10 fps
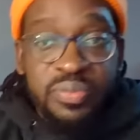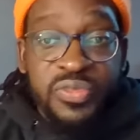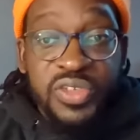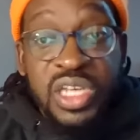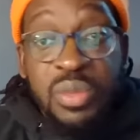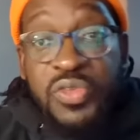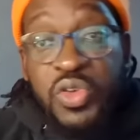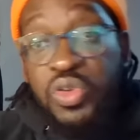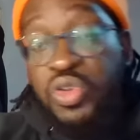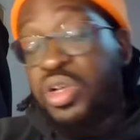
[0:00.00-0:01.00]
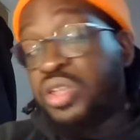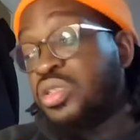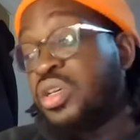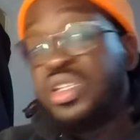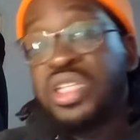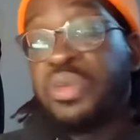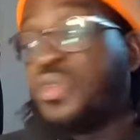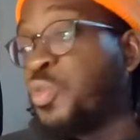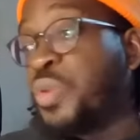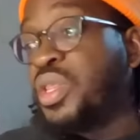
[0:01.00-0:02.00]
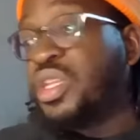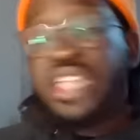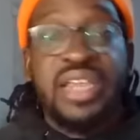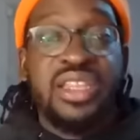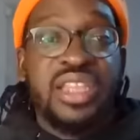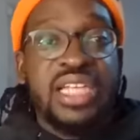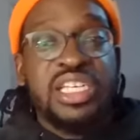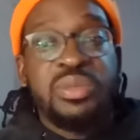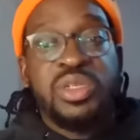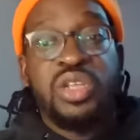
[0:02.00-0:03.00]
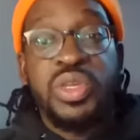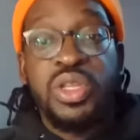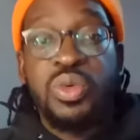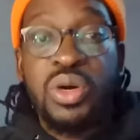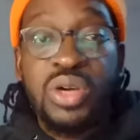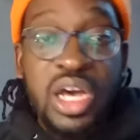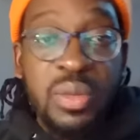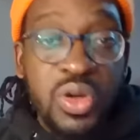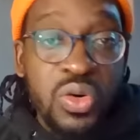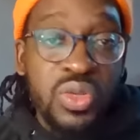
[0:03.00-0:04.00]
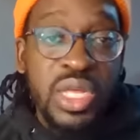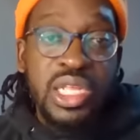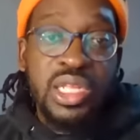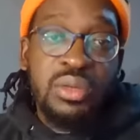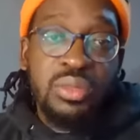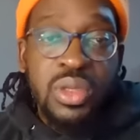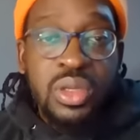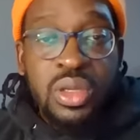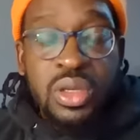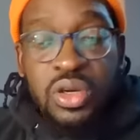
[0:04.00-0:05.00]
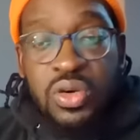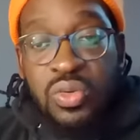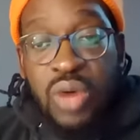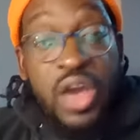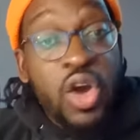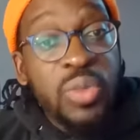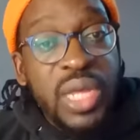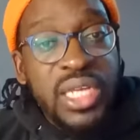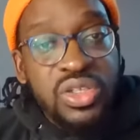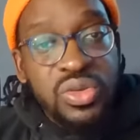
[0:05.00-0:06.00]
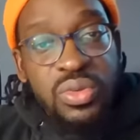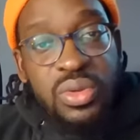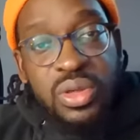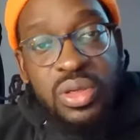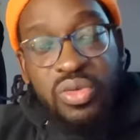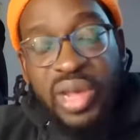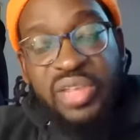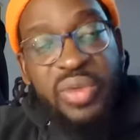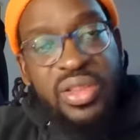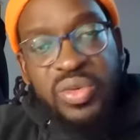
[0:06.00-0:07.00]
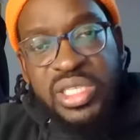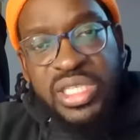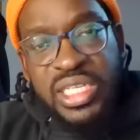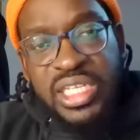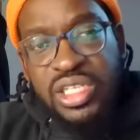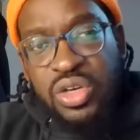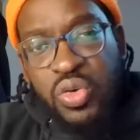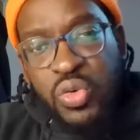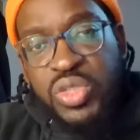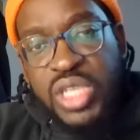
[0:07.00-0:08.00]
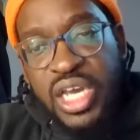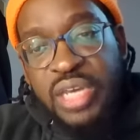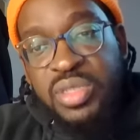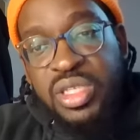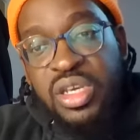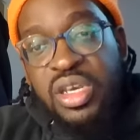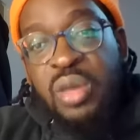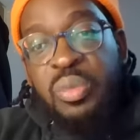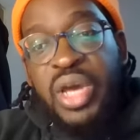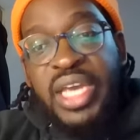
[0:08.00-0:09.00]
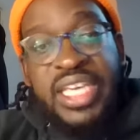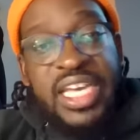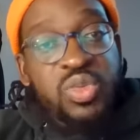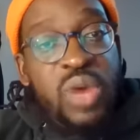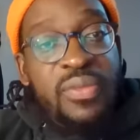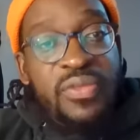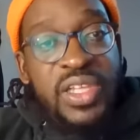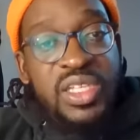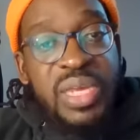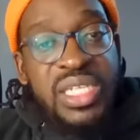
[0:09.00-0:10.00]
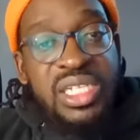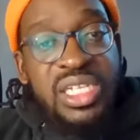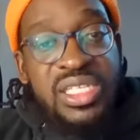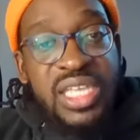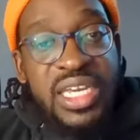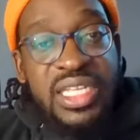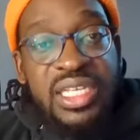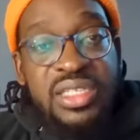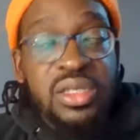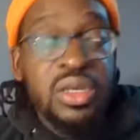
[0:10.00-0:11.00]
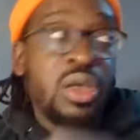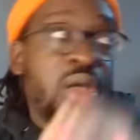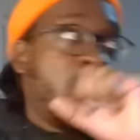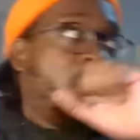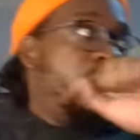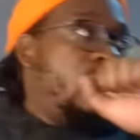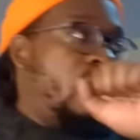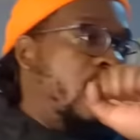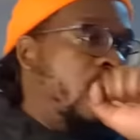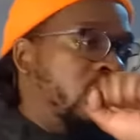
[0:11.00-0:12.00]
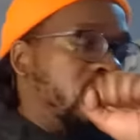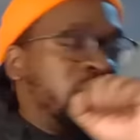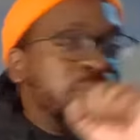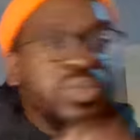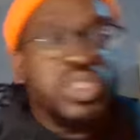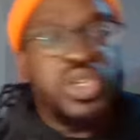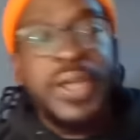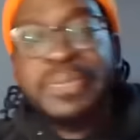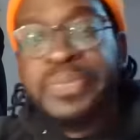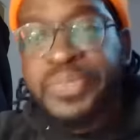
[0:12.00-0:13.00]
For some of you, some of you put in the chat that that team's going to win the World Cup. Cool then, isn't it? Cool. I hope they do. Rally around the West Indies at all times. But I guess what I'm fundamentally saying is, I